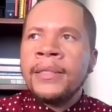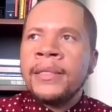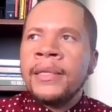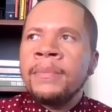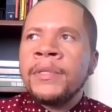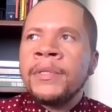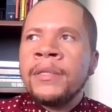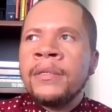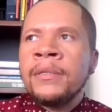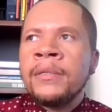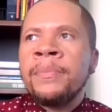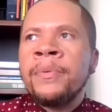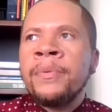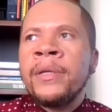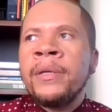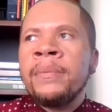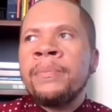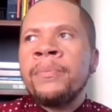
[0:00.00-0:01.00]
it seems
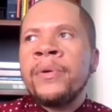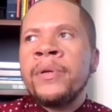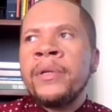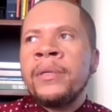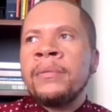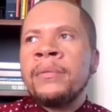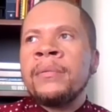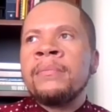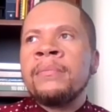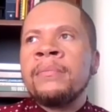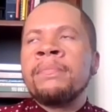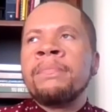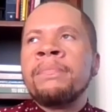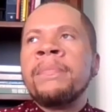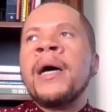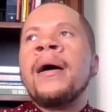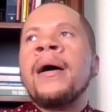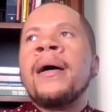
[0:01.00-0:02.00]
pretty
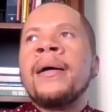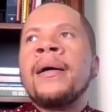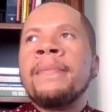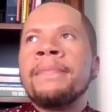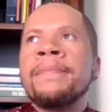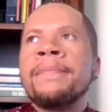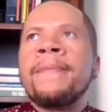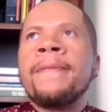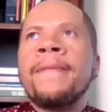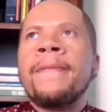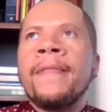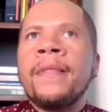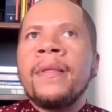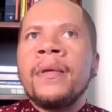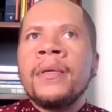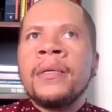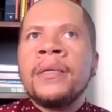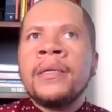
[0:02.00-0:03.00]
um,
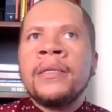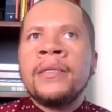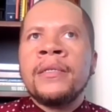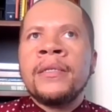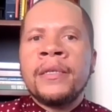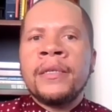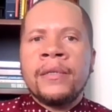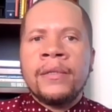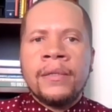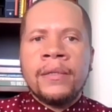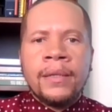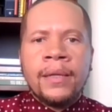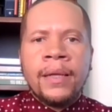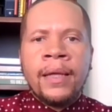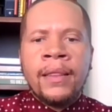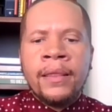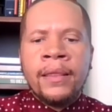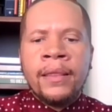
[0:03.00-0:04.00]
good deal,
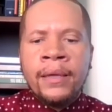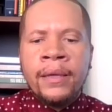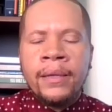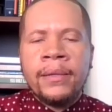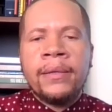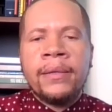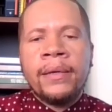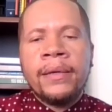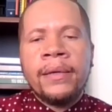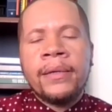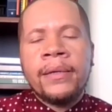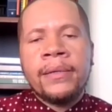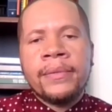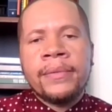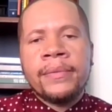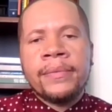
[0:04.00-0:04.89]
I think. Yeah.